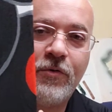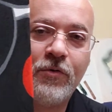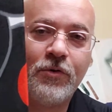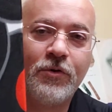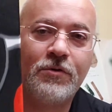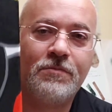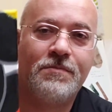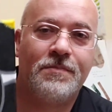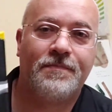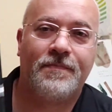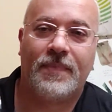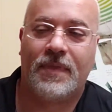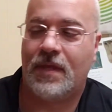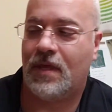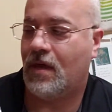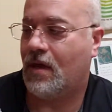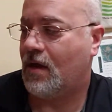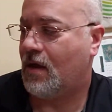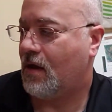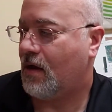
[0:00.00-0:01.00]
room.
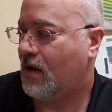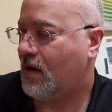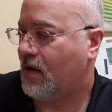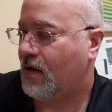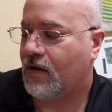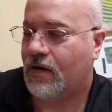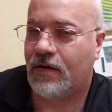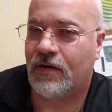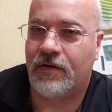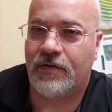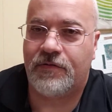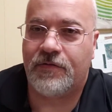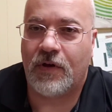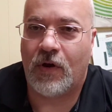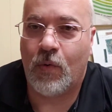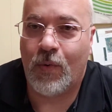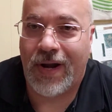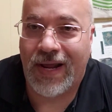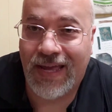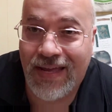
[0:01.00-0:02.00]
So
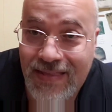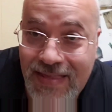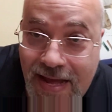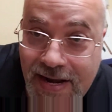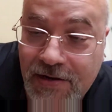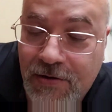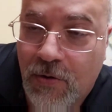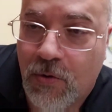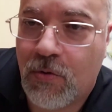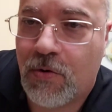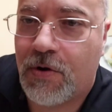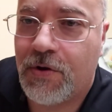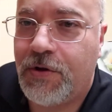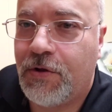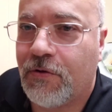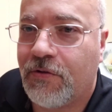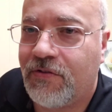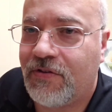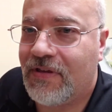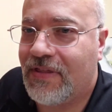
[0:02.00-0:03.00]
when I get that in order,
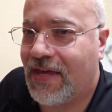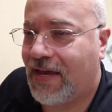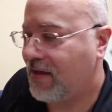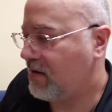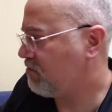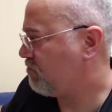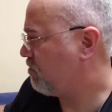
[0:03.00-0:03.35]
you'll see that in